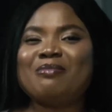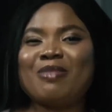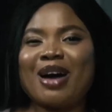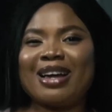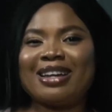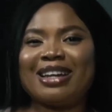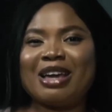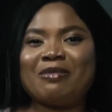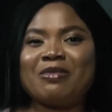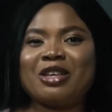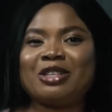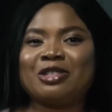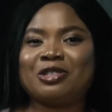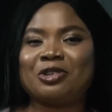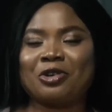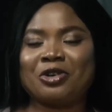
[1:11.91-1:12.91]
My name is
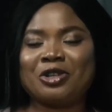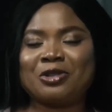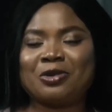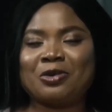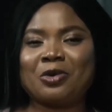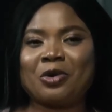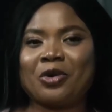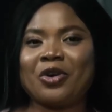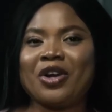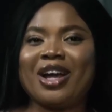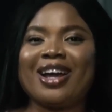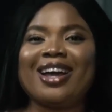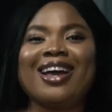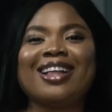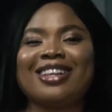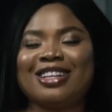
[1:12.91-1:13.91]
Doris Okorie.
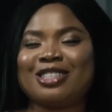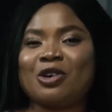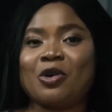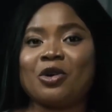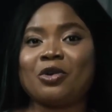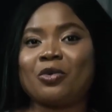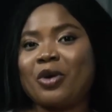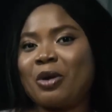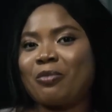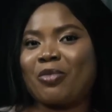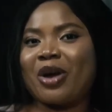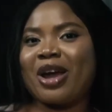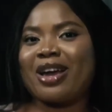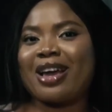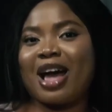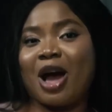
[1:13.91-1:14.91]
Let's go on a quick
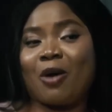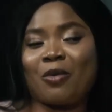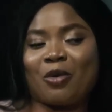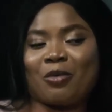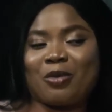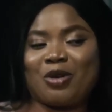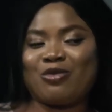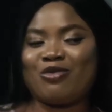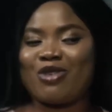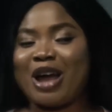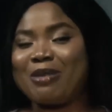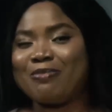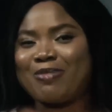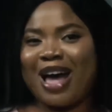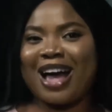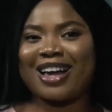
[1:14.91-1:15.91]
break and we'll be
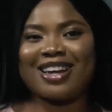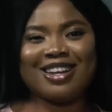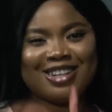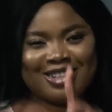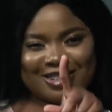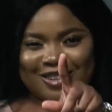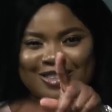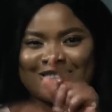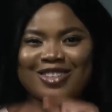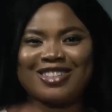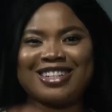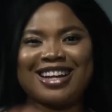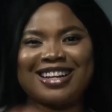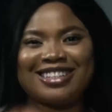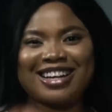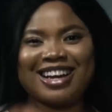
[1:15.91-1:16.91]
right back. Don't touch
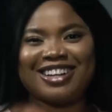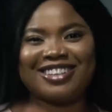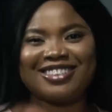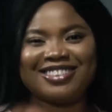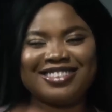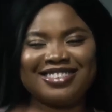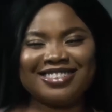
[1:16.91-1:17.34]
that dial.